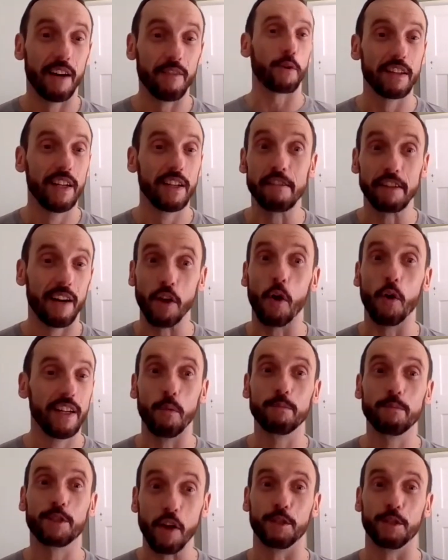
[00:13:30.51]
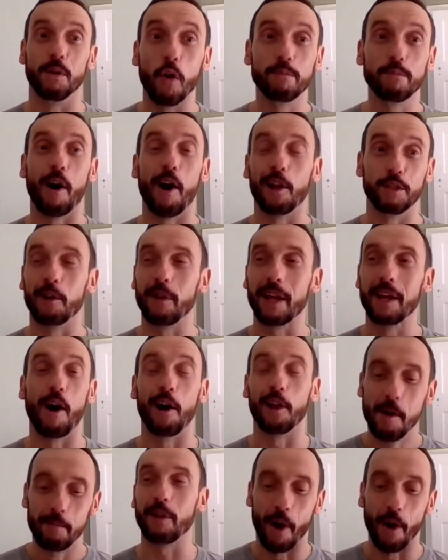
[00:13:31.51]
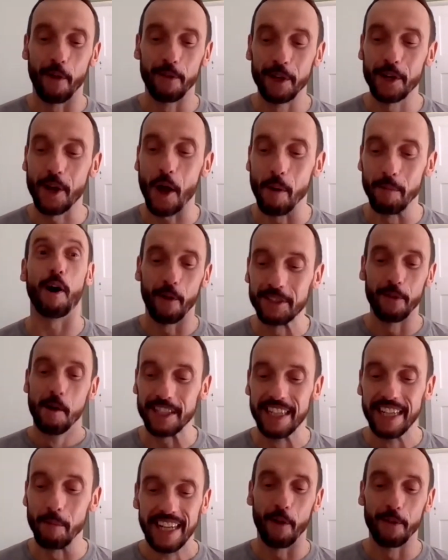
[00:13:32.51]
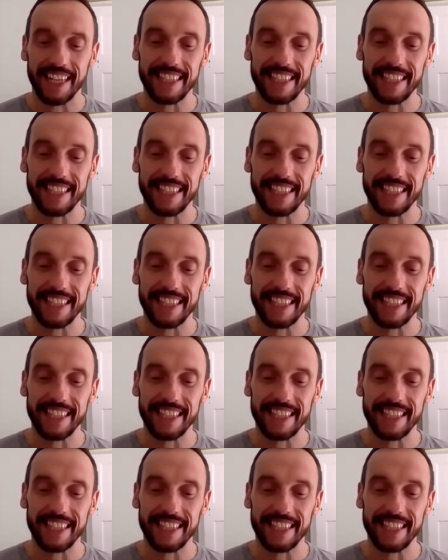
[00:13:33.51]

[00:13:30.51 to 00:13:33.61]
Very Stuart Barlow. But on the commentary,